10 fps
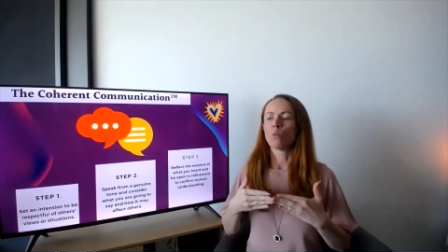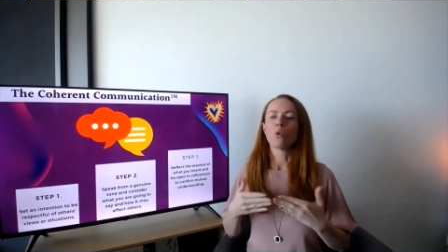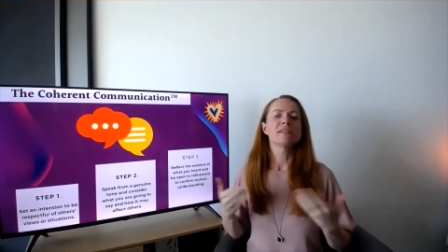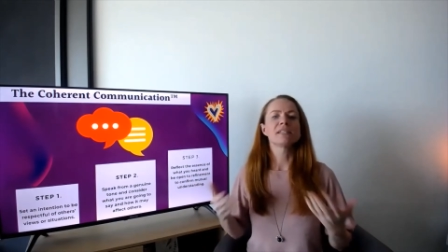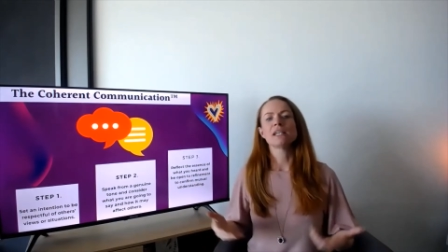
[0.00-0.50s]

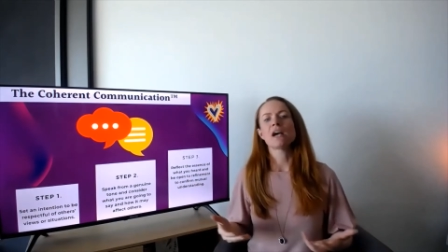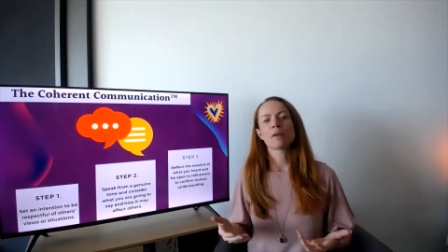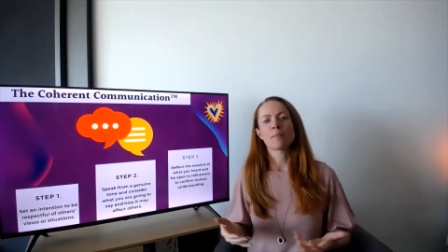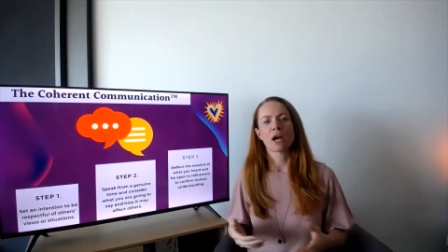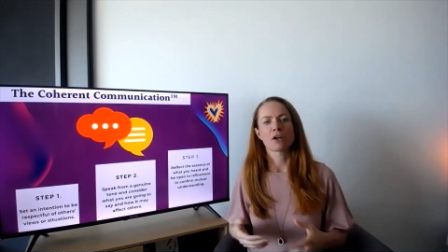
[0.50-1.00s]
what's the
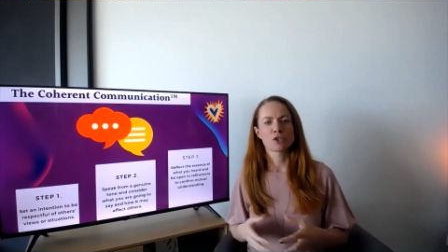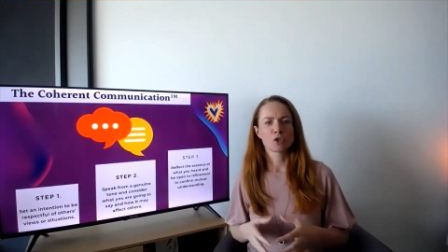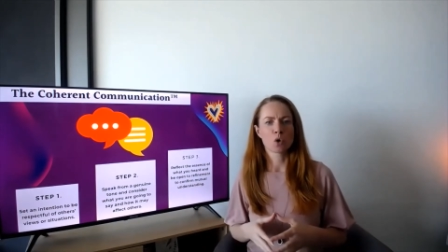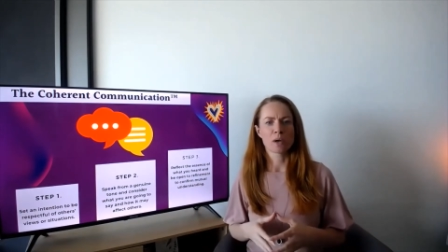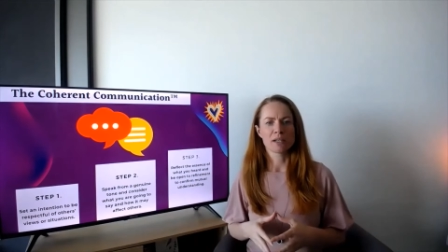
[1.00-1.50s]
other
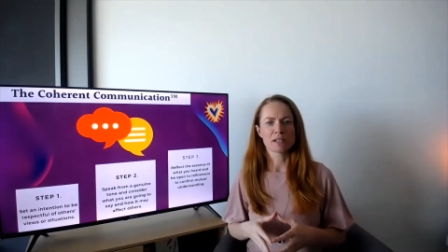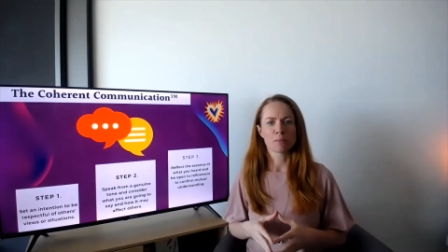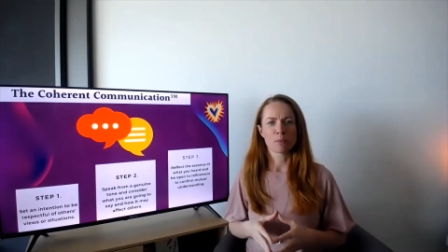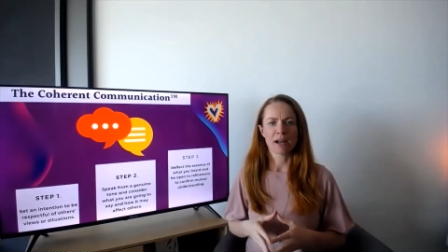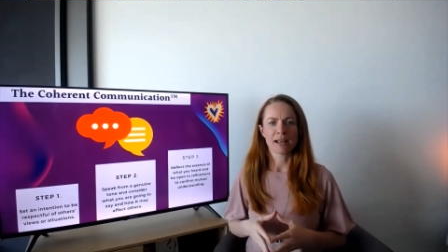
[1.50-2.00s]
person going to
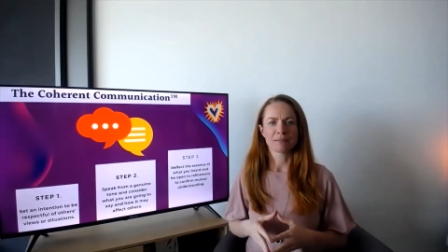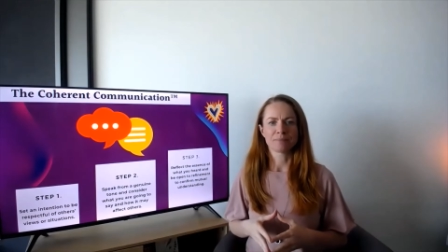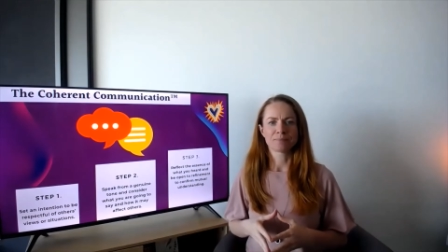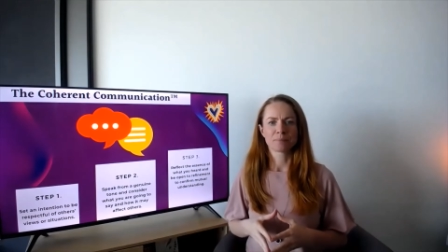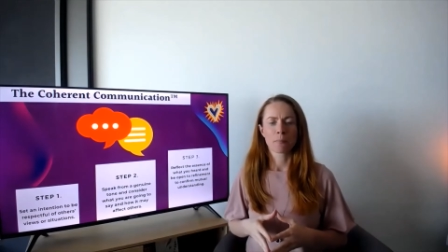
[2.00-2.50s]
bring
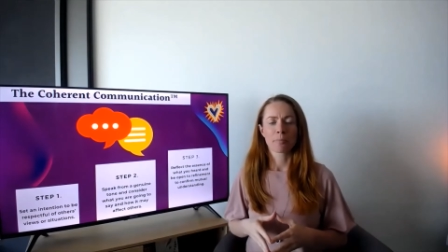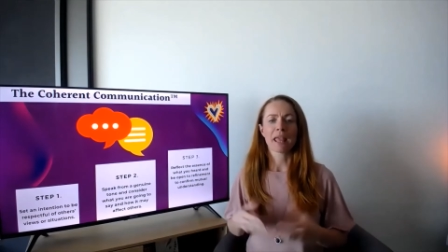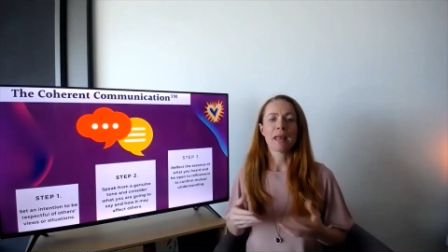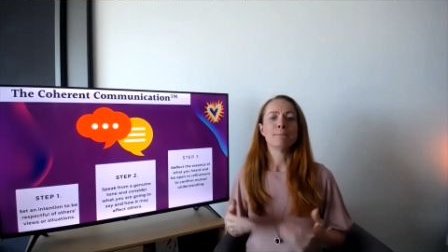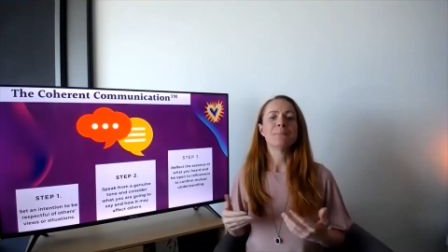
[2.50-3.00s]

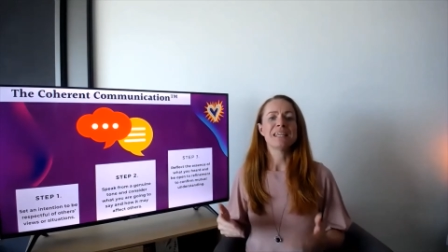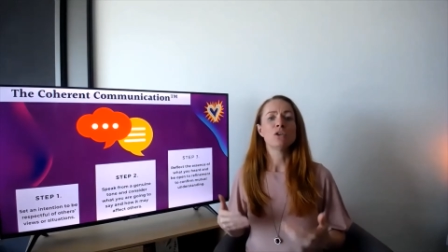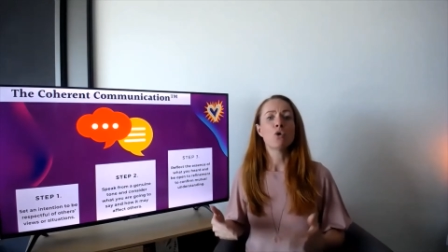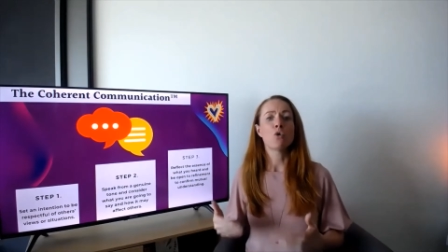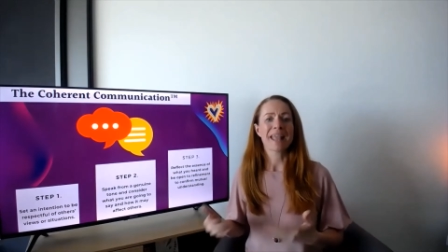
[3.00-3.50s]
and be
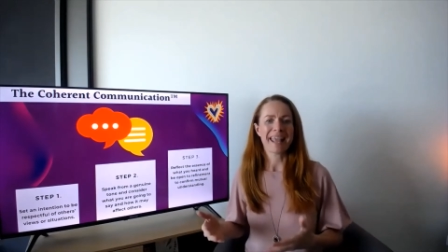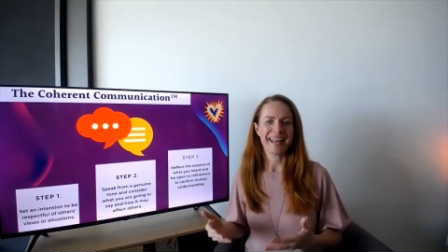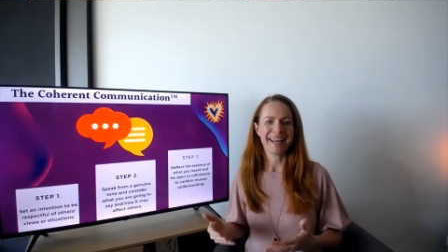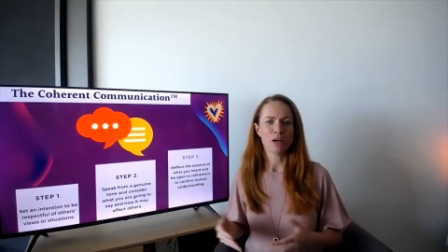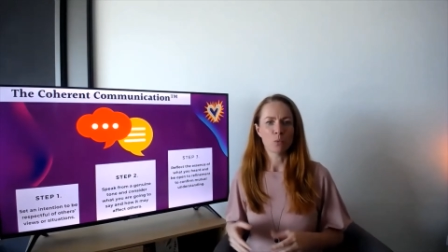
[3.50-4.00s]

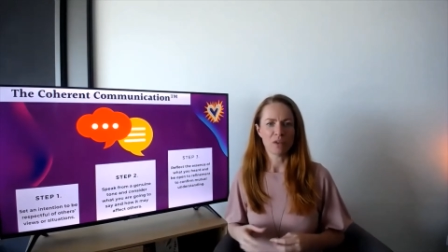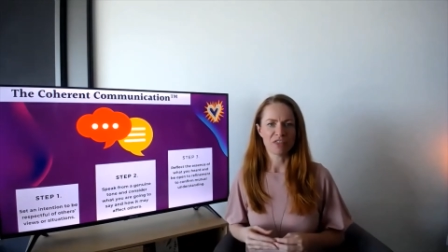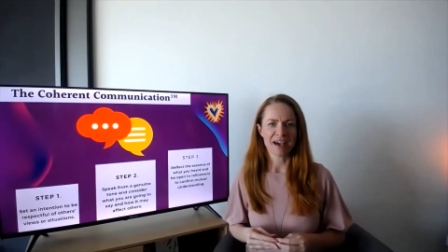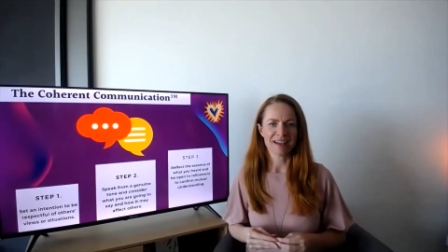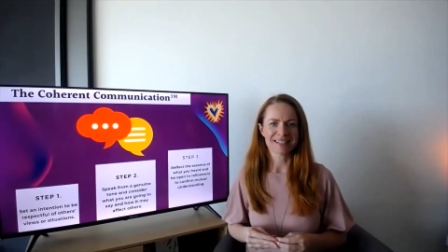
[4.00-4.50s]
okay with
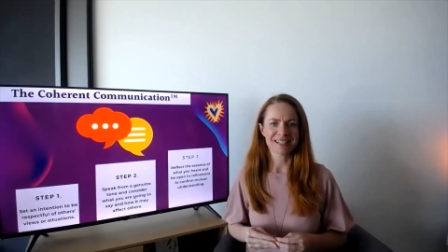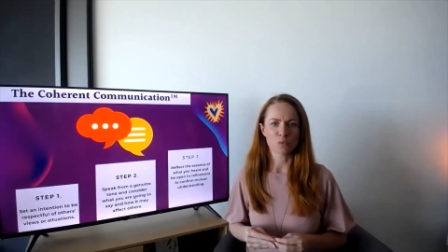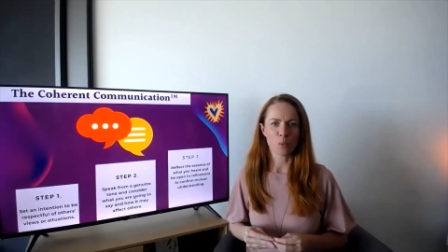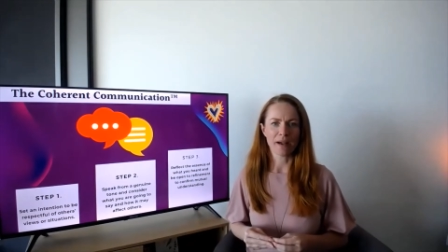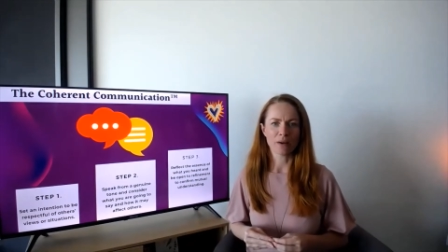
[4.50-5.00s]
that as
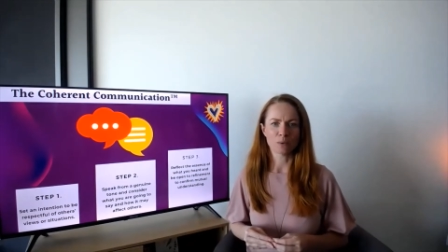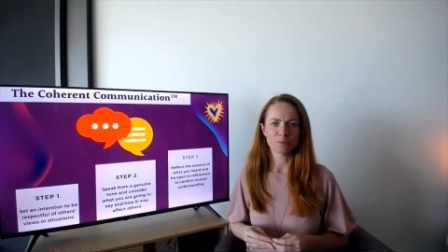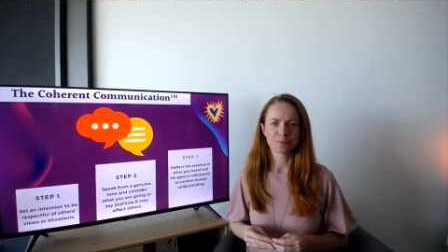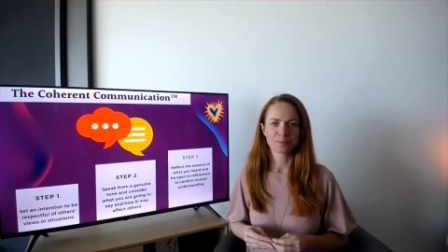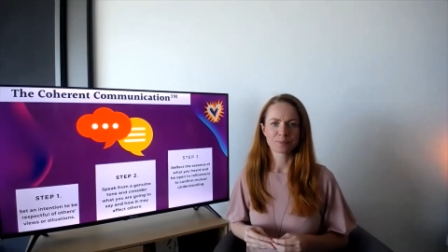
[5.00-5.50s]
well.